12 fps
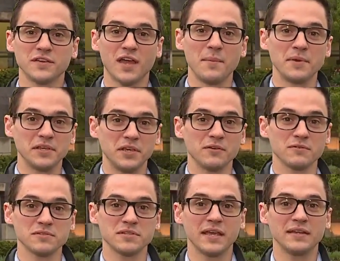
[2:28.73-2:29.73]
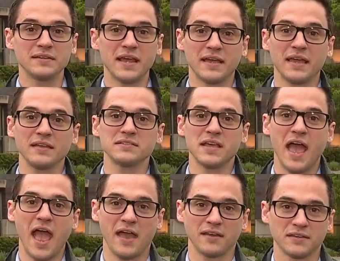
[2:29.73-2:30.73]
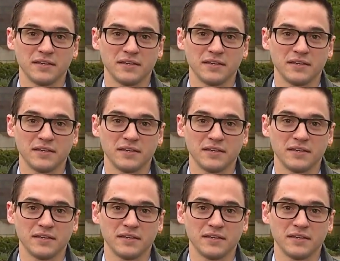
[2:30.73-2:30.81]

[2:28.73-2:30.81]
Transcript: the coming years and decades ahead.